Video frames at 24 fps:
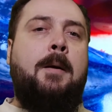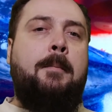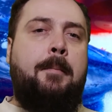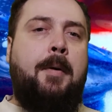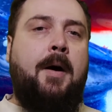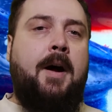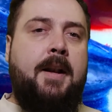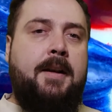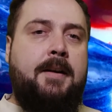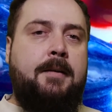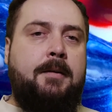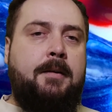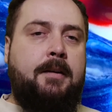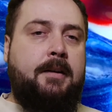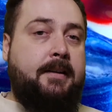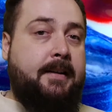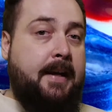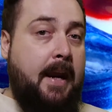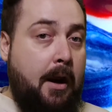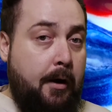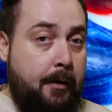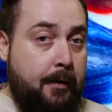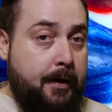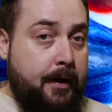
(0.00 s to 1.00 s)
but
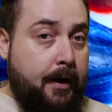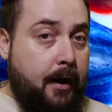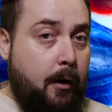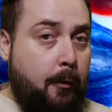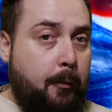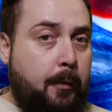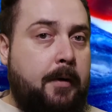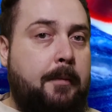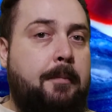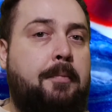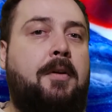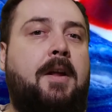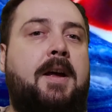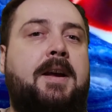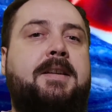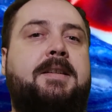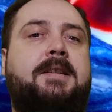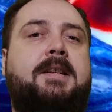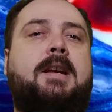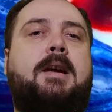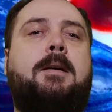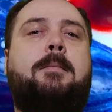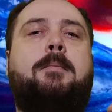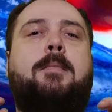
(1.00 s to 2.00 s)
Derrida would
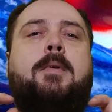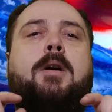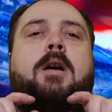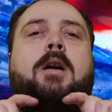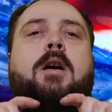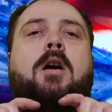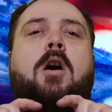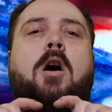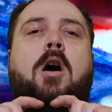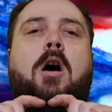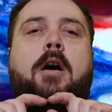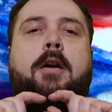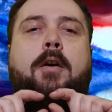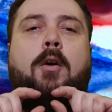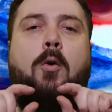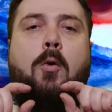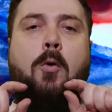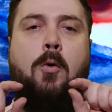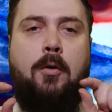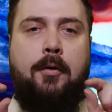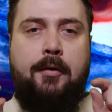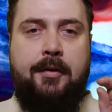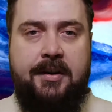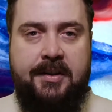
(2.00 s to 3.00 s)
place him on a
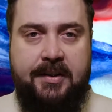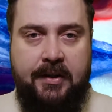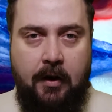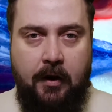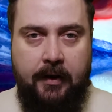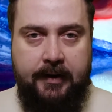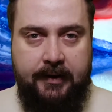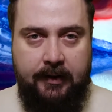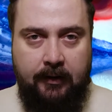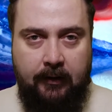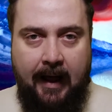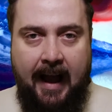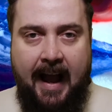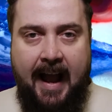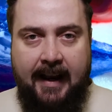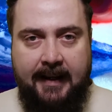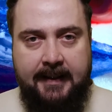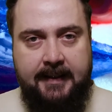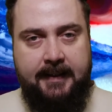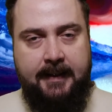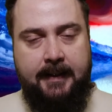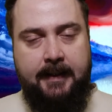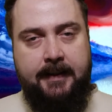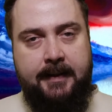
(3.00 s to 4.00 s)
horizontal
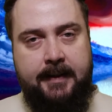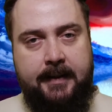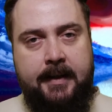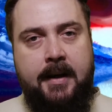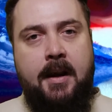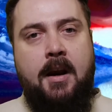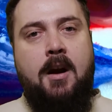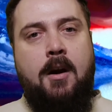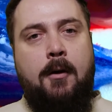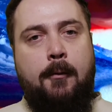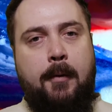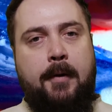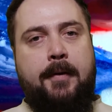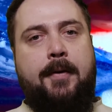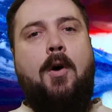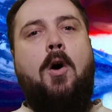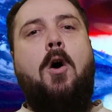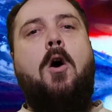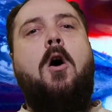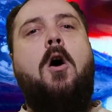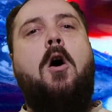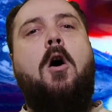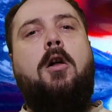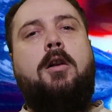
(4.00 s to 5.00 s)
axis with
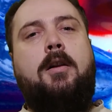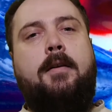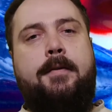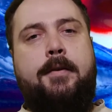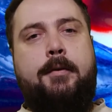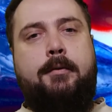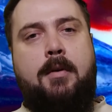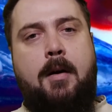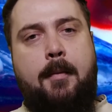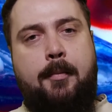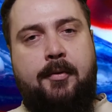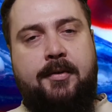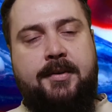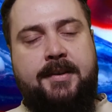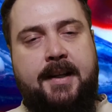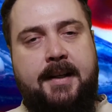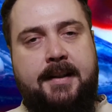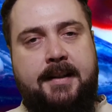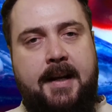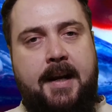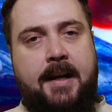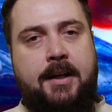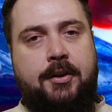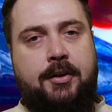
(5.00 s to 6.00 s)
all of the
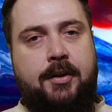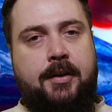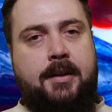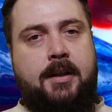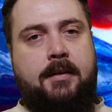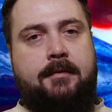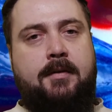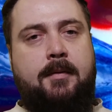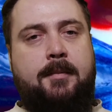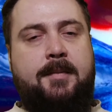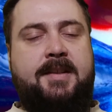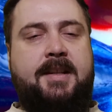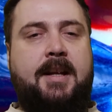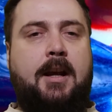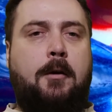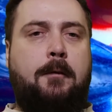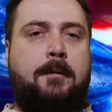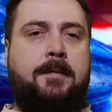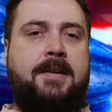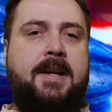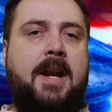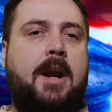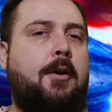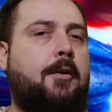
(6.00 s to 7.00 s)
representations of
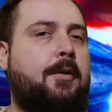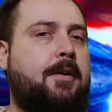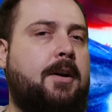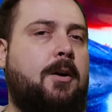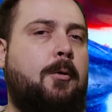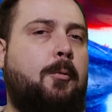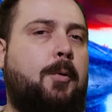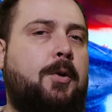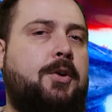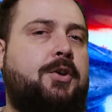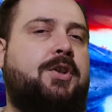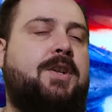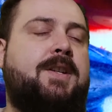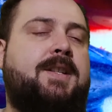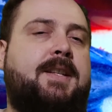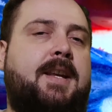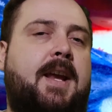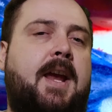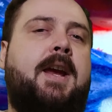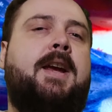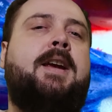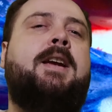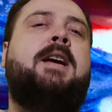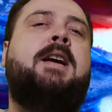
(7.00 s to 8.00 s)
himself. Derrida would just
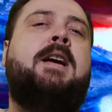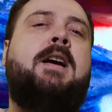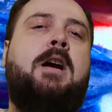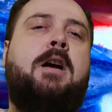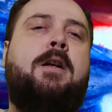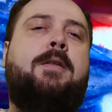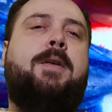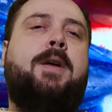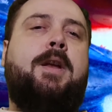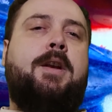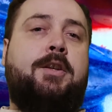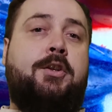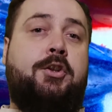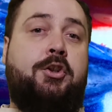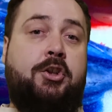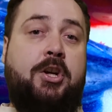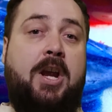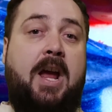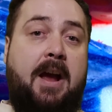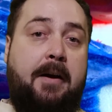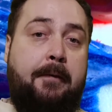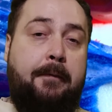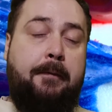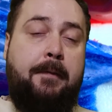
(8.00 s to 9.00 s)
say that
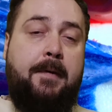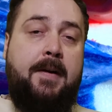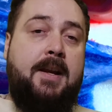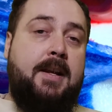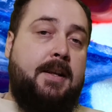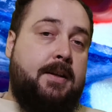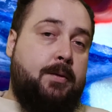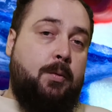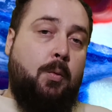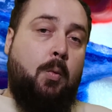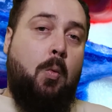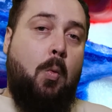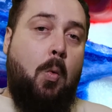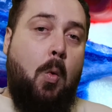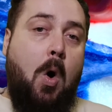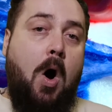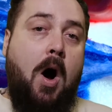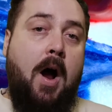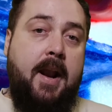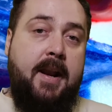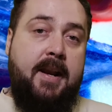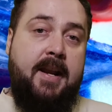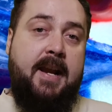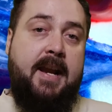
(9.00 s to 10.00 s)
Jeff is
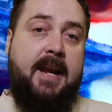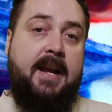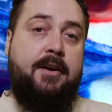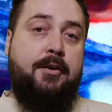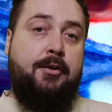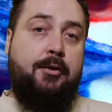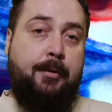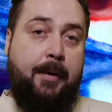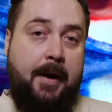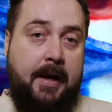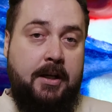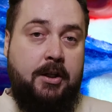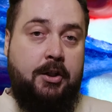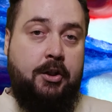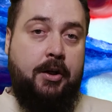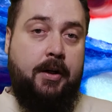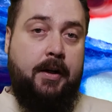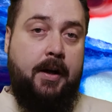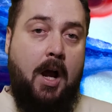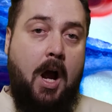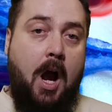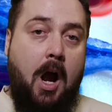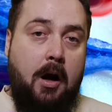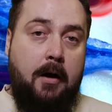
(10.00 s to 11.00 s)
one
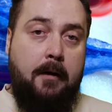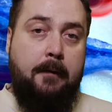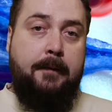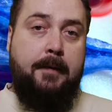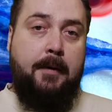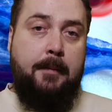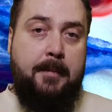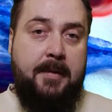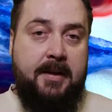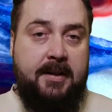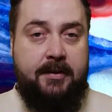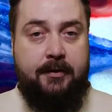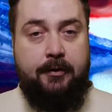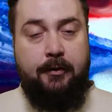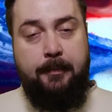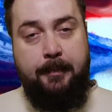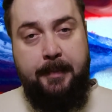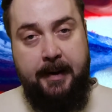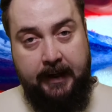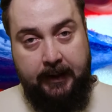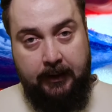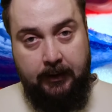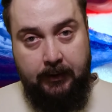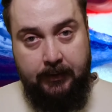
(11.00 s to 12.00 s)
iteration of Mr.
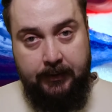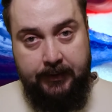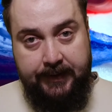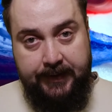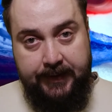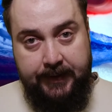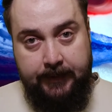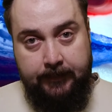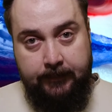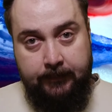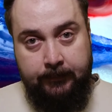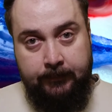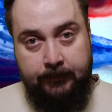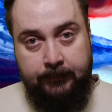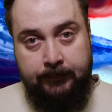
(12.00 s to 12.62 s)
Pickles,